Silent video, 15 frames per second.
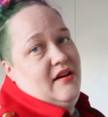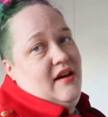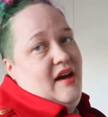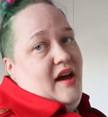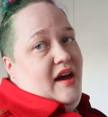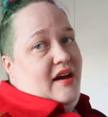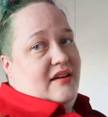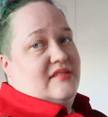
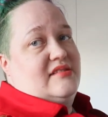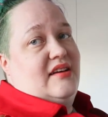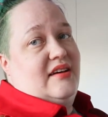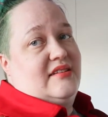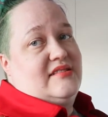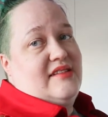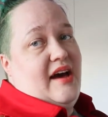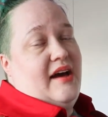hangs
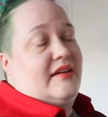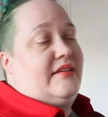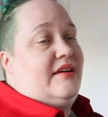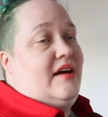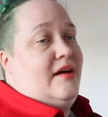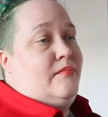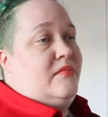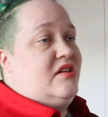exactly
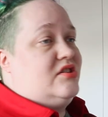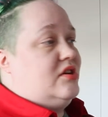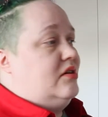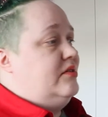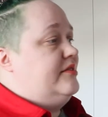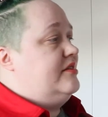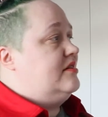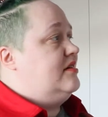at my shoulder,